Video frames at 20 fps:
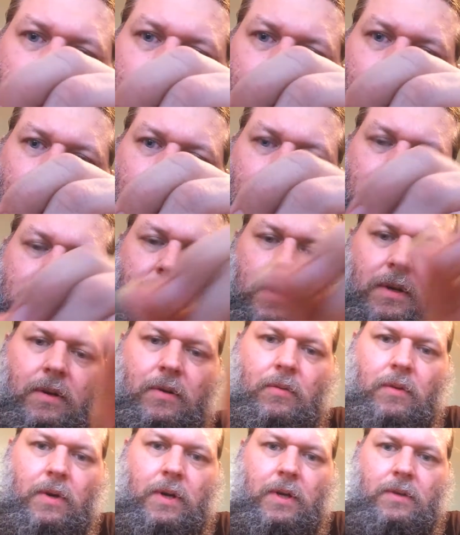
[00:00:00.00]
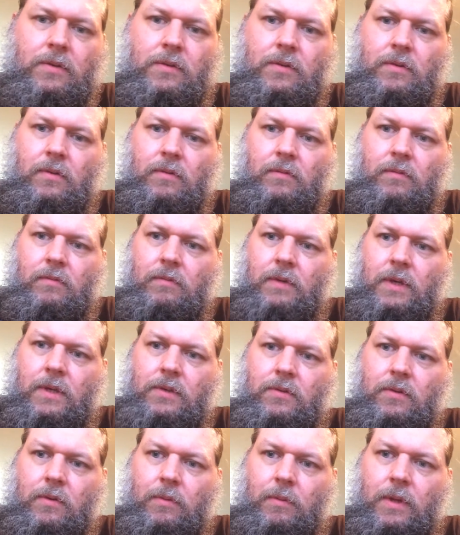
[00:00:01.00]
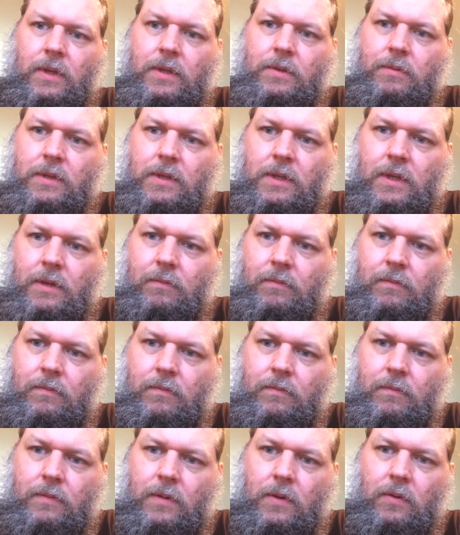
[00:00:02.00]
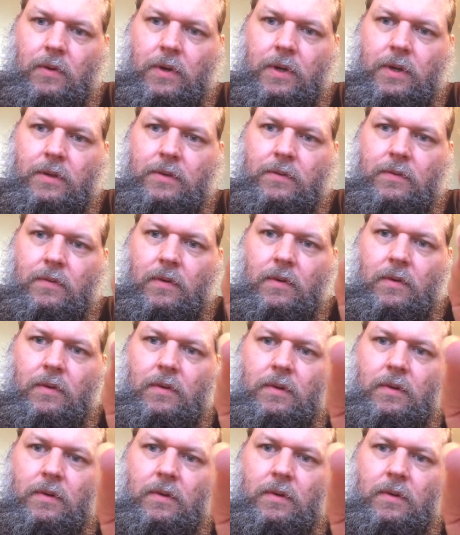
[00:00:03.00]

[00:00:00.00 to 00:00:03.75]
know, like I say, O-rings, little extra replacement type O-rings for,